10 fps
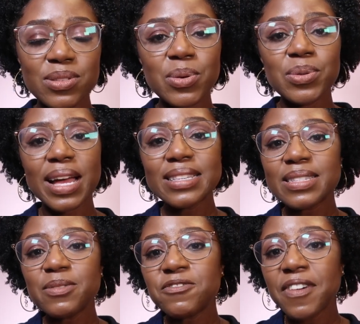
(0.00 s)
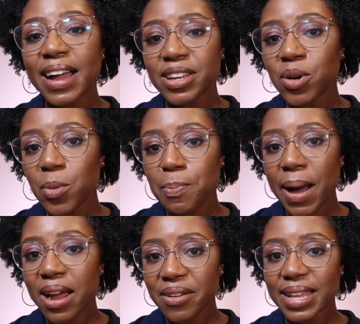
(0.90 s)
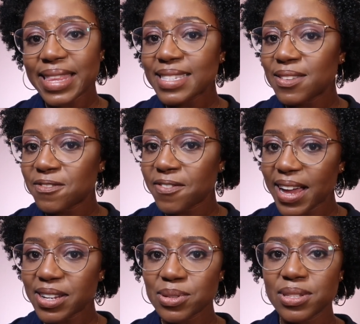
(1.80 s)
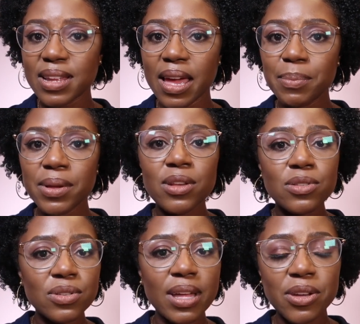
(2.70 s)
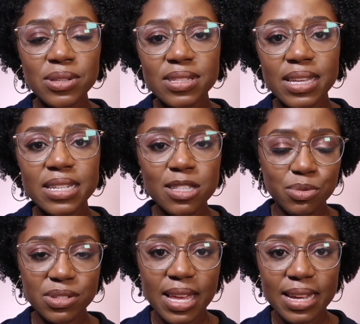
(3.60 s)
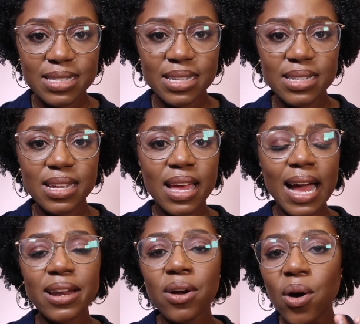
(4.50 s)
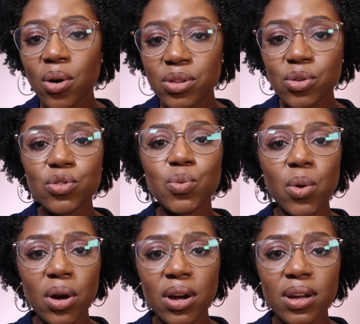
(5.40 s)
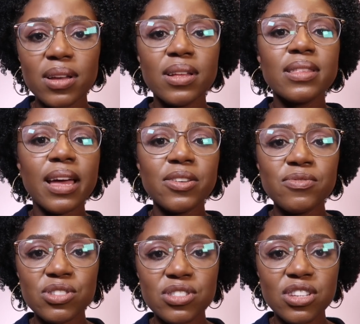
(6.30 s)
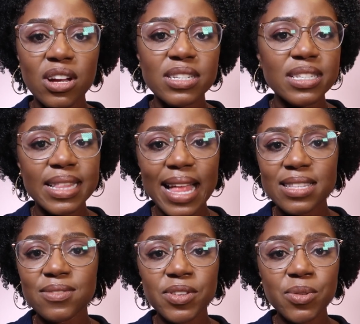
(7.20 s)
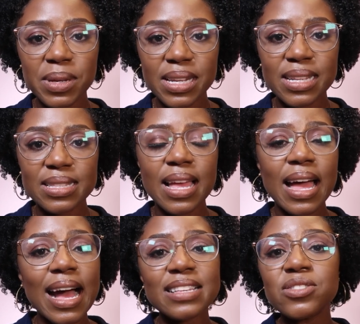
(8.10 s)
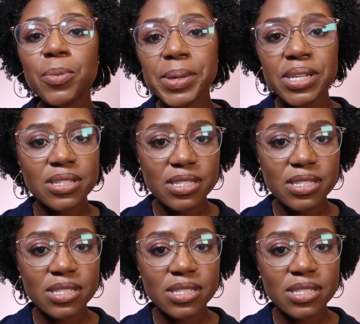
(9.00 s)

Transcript: So that's the final barrier and that's the final step so that your skin is protected and all the good work that you've just done in the last few minutes has not been